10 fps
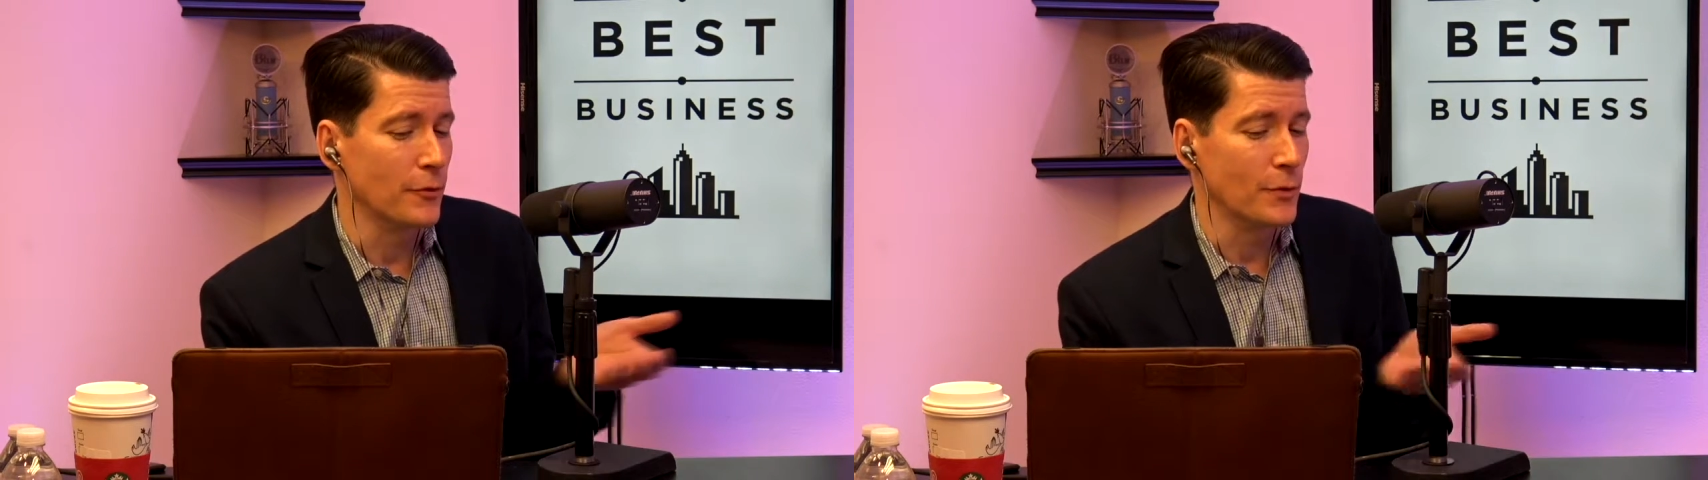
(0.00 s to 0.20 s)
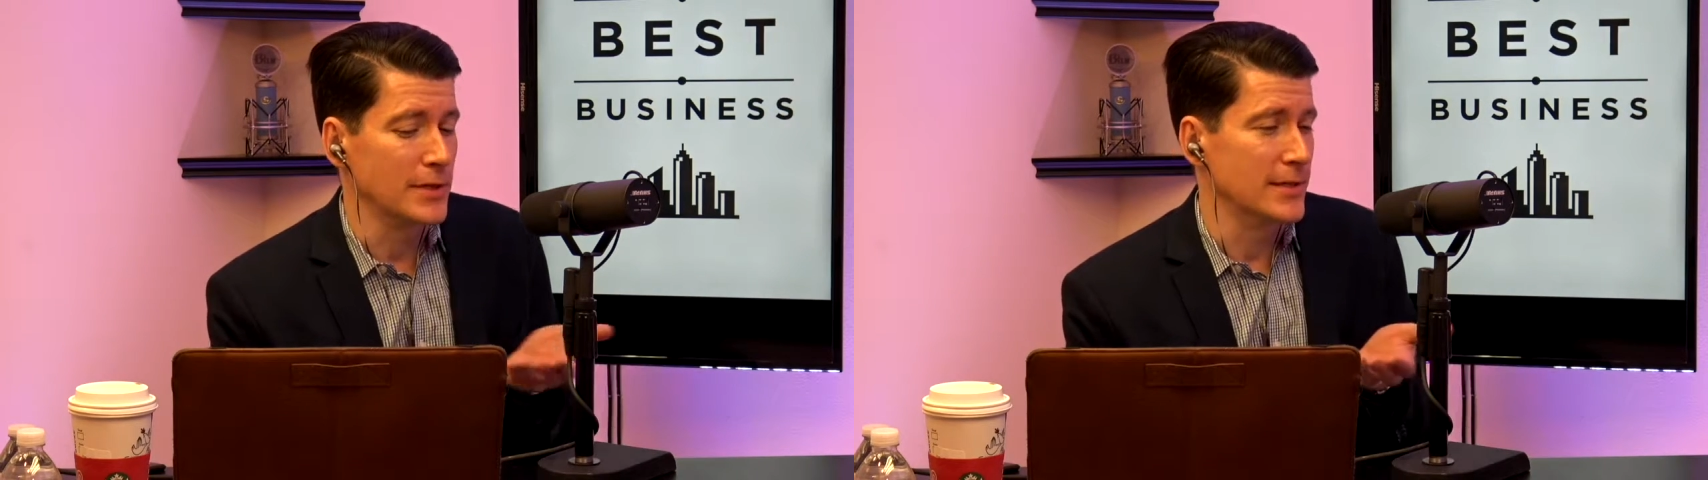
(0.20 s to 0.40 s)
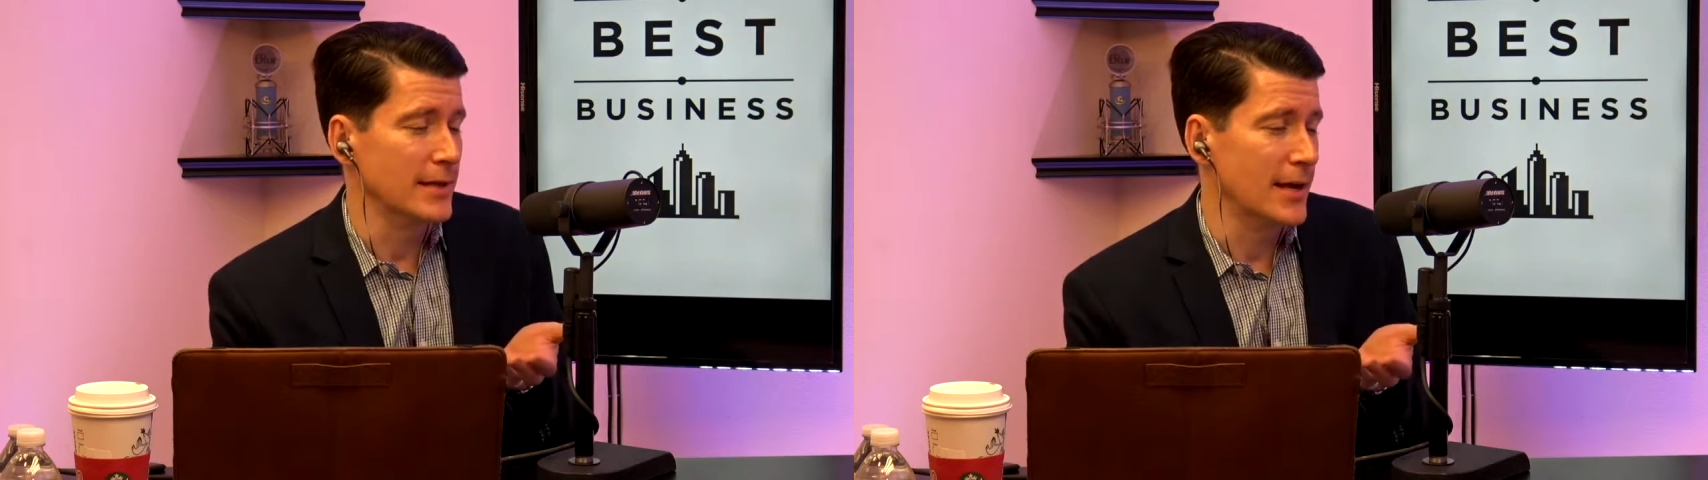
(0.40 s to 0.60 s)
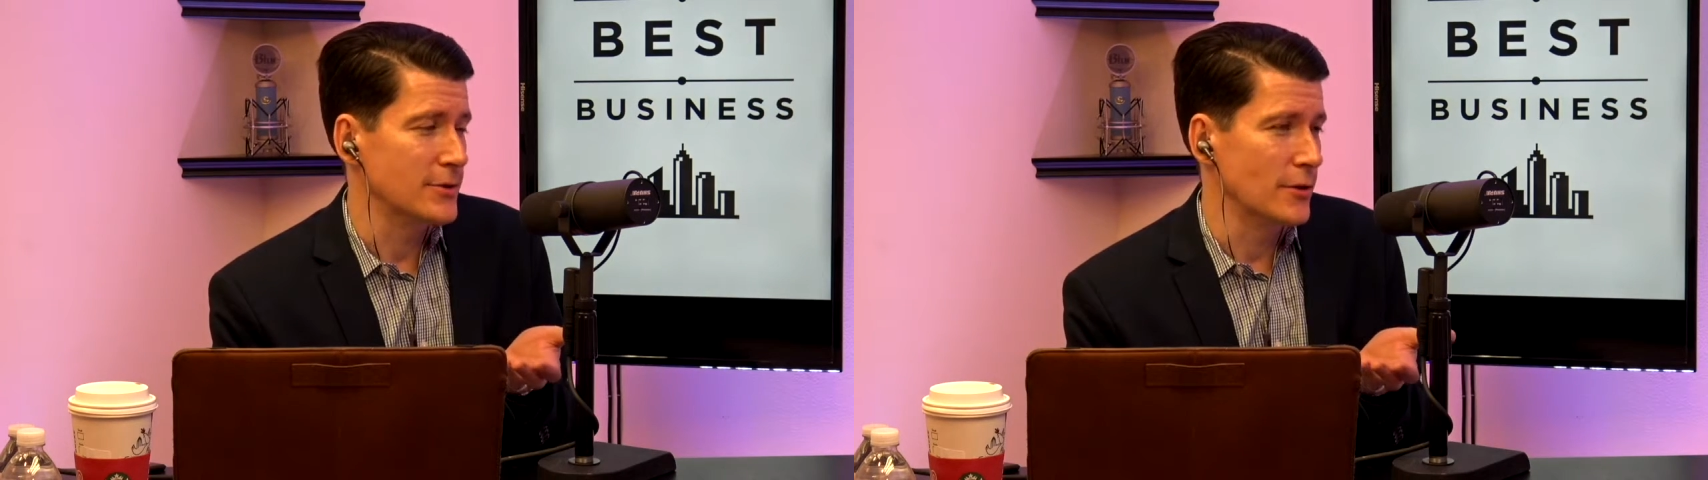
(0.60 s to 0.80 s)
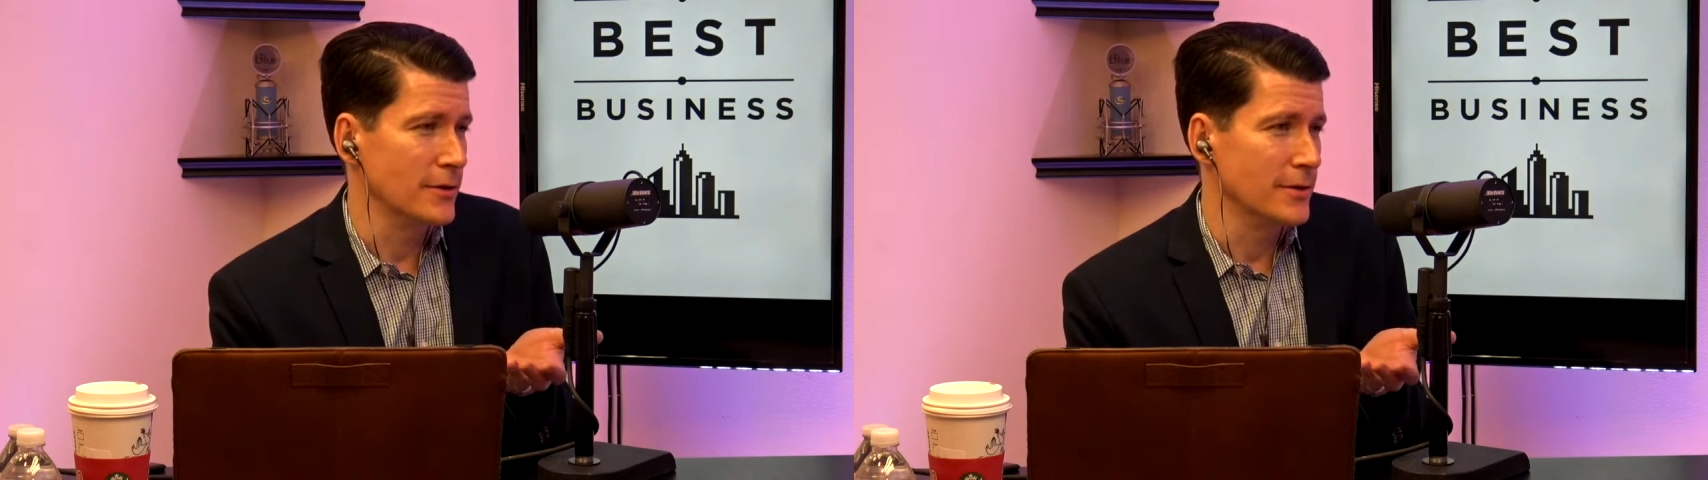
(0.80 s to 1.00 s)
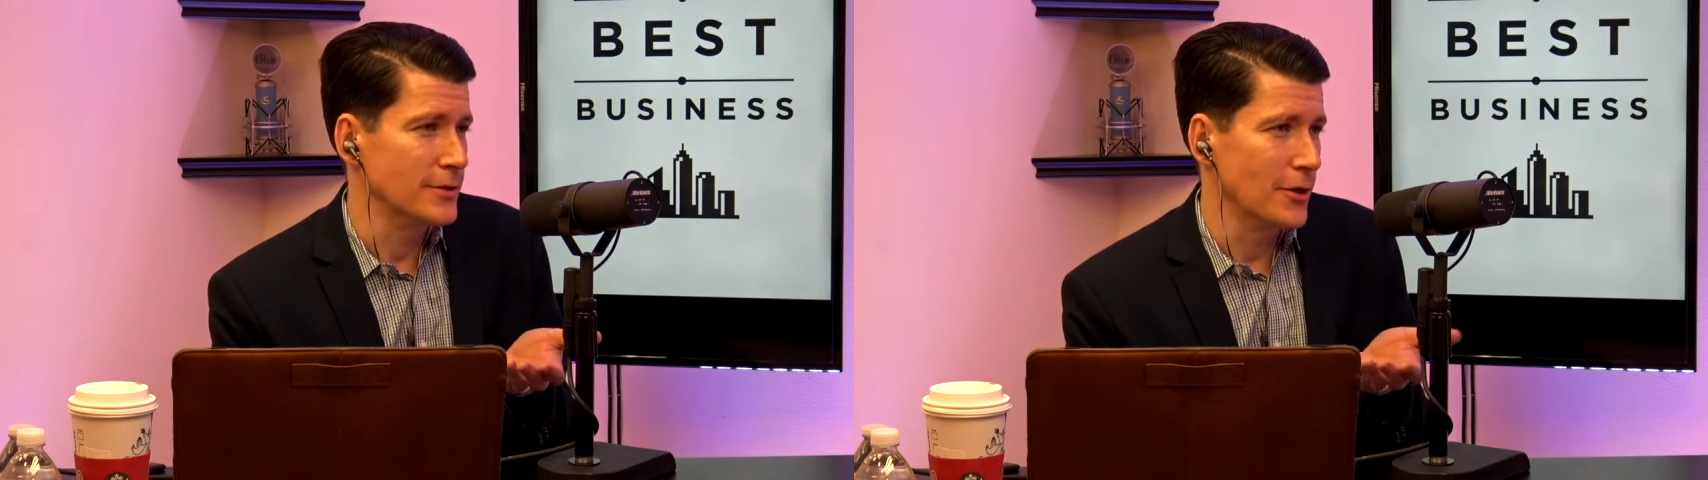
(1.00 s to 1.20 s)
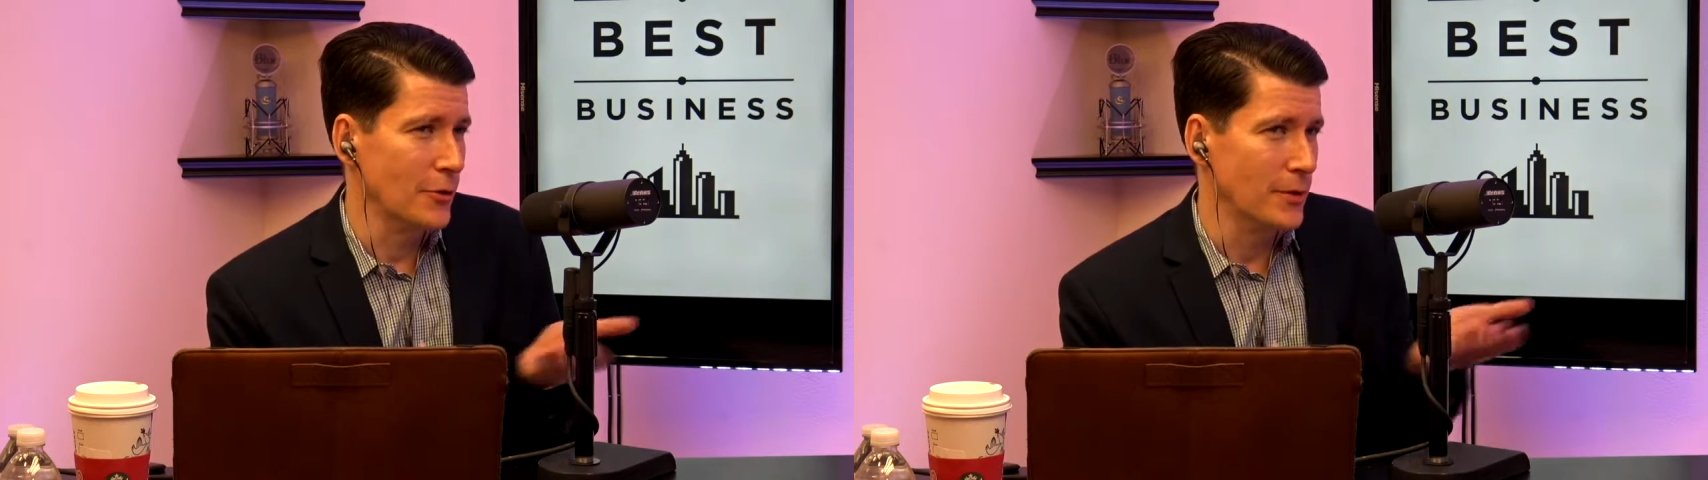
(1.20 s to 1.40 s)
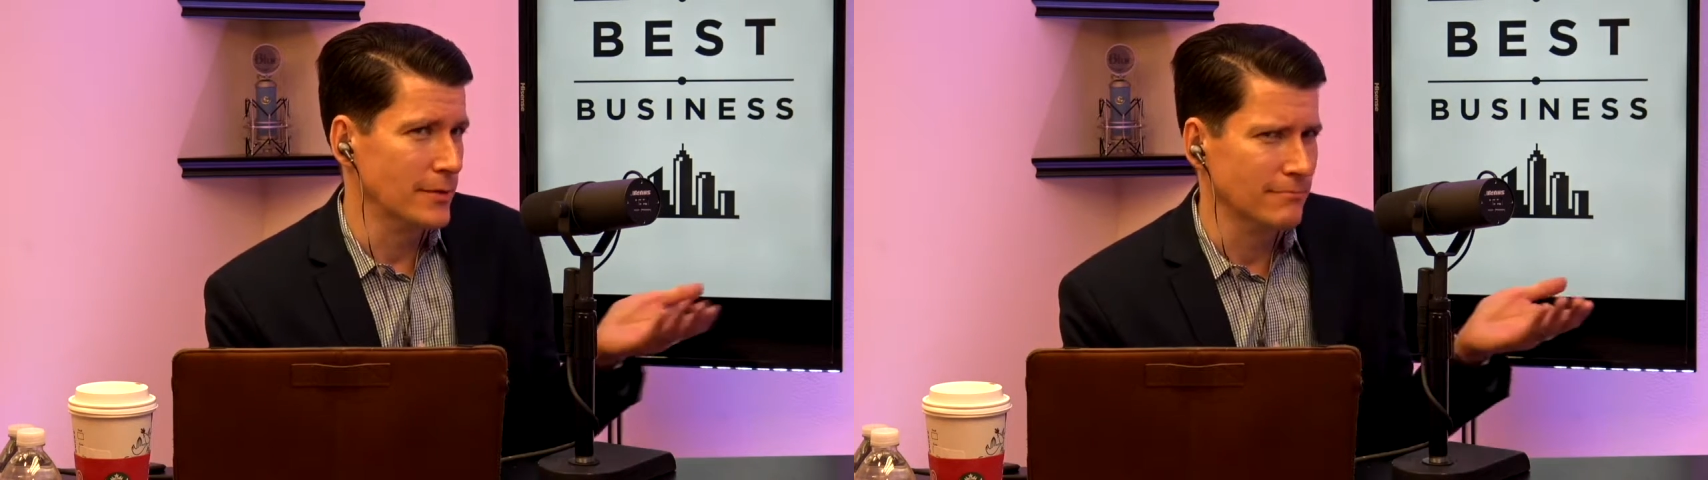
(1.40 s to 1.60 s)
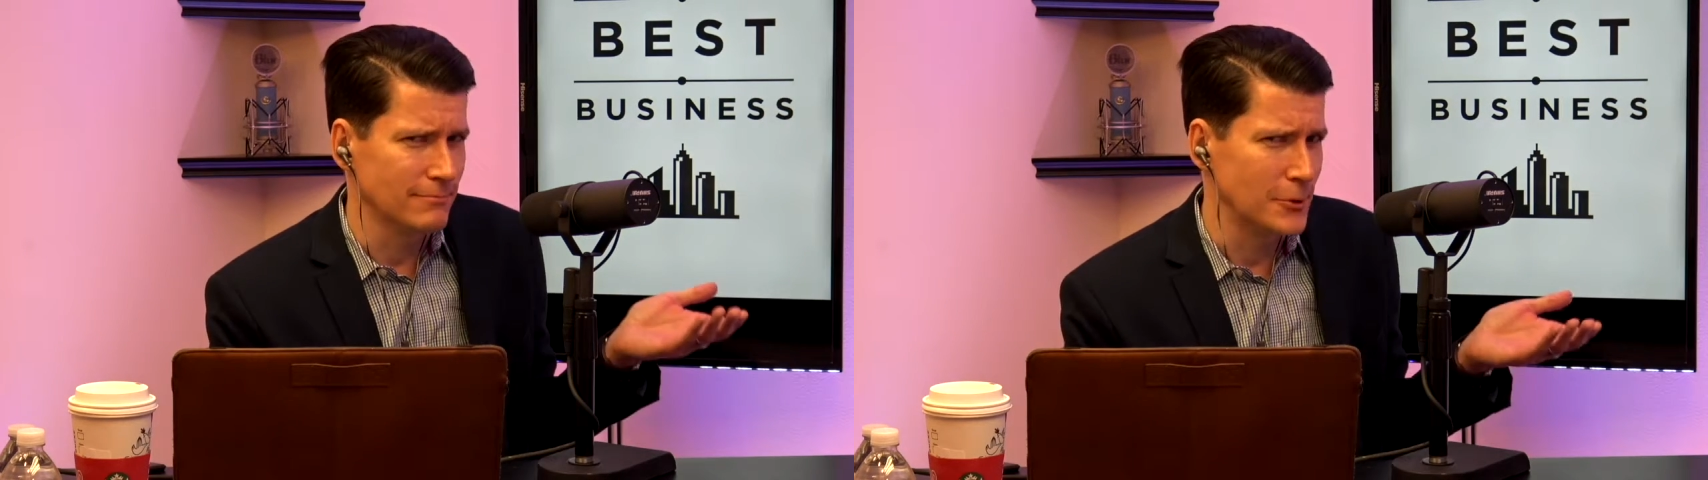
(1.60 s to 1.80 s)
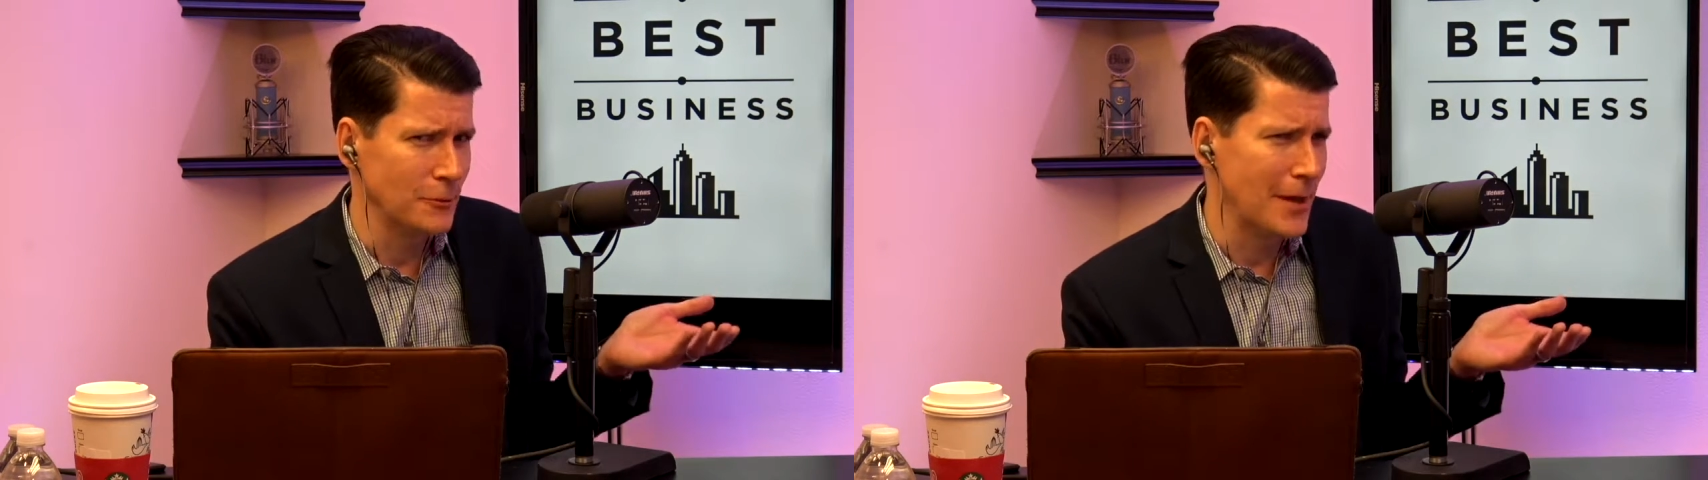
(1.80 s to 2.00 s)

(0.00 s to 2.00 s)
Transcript: The reason I started the show in